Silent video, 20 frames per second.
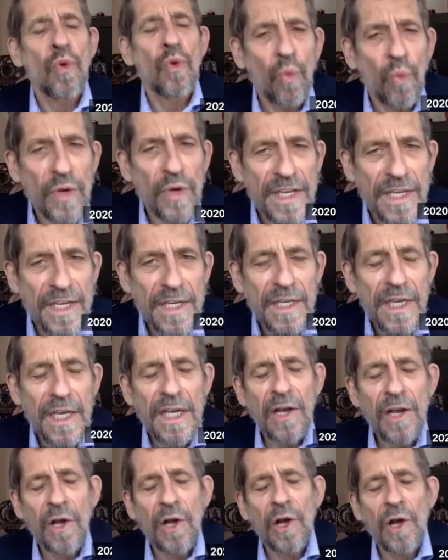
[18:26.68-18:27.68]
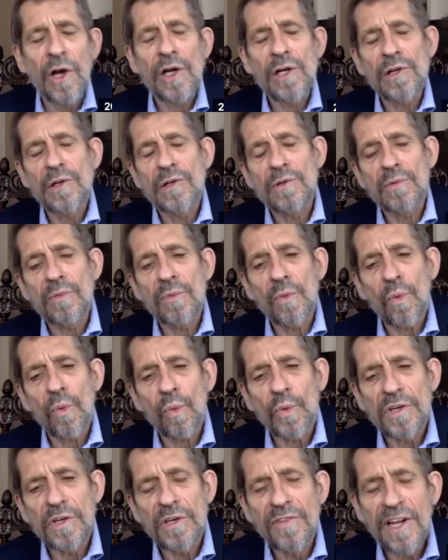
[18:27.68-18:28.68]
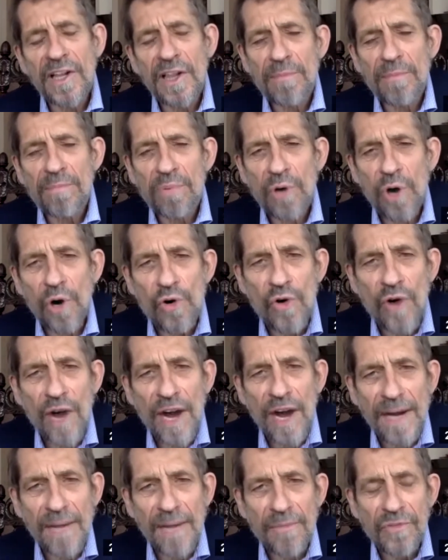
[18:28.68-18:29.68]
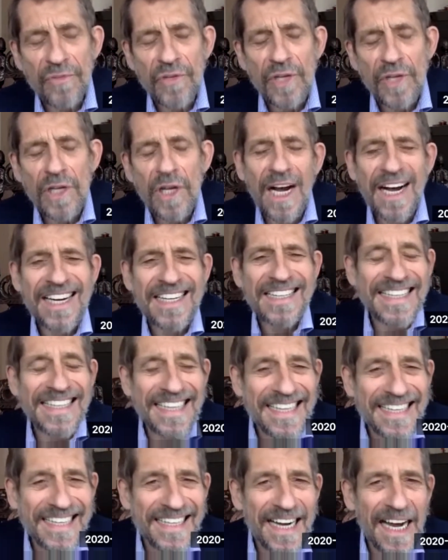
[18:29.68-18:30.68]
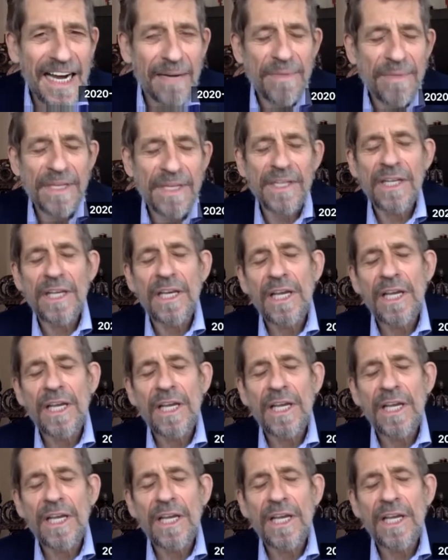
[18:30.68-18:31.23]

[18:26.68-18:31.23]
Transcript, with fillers: We developed programs on economic